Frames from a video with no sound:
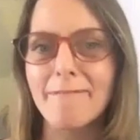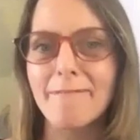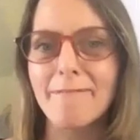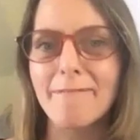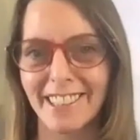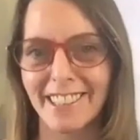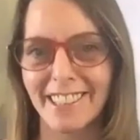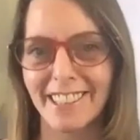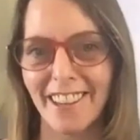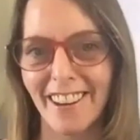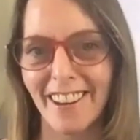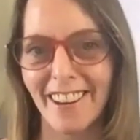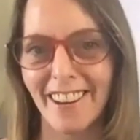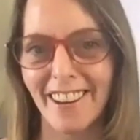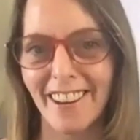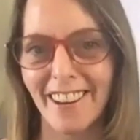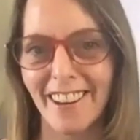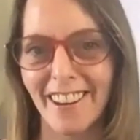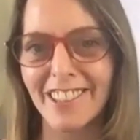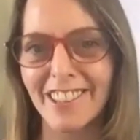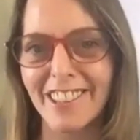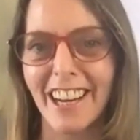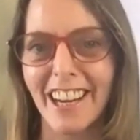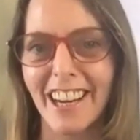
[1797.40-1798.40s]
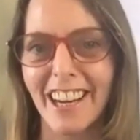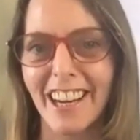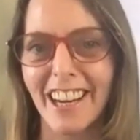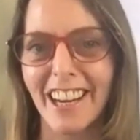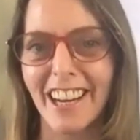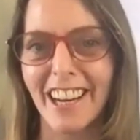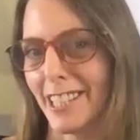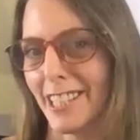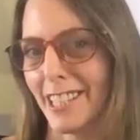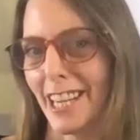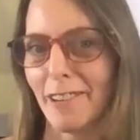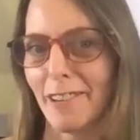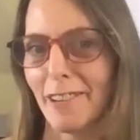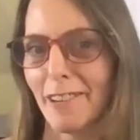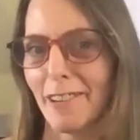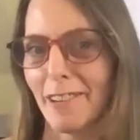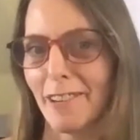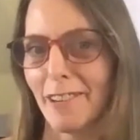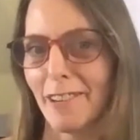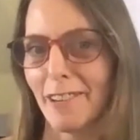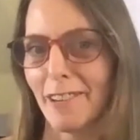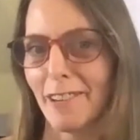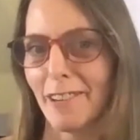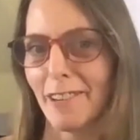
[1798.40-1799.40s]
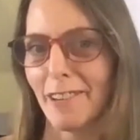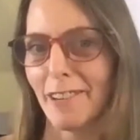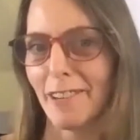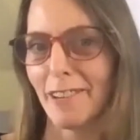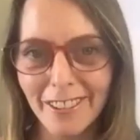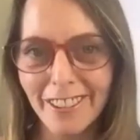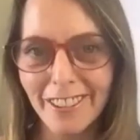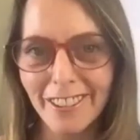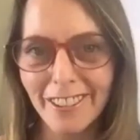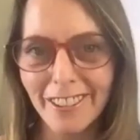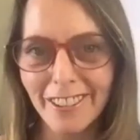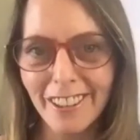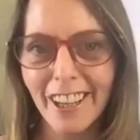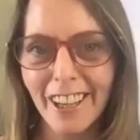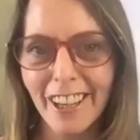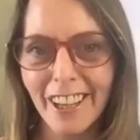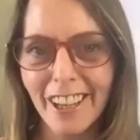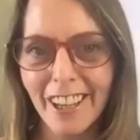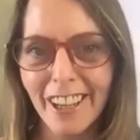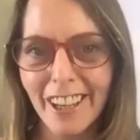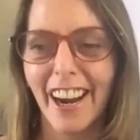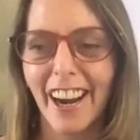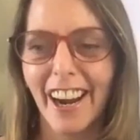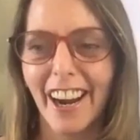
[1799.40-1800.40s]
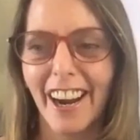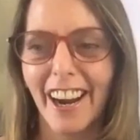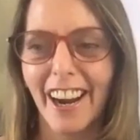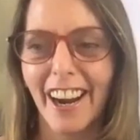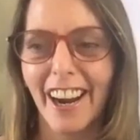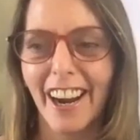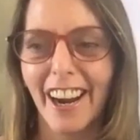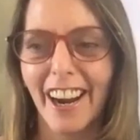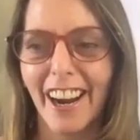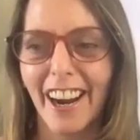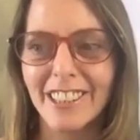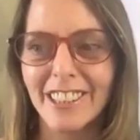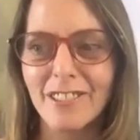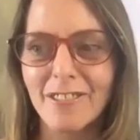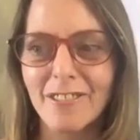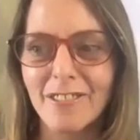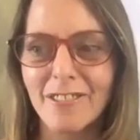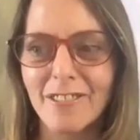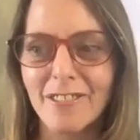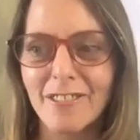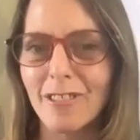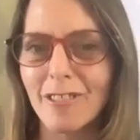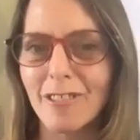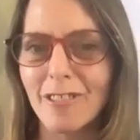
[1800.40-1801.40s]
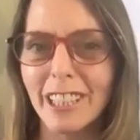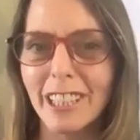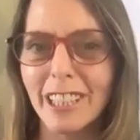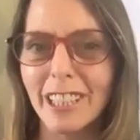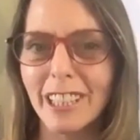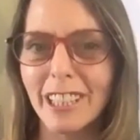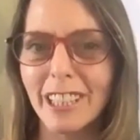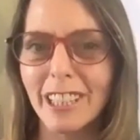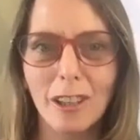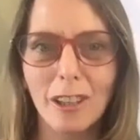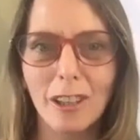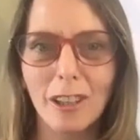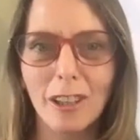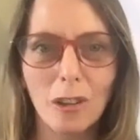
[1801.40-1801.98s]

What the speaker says: massage and a mistake with the hot stone is really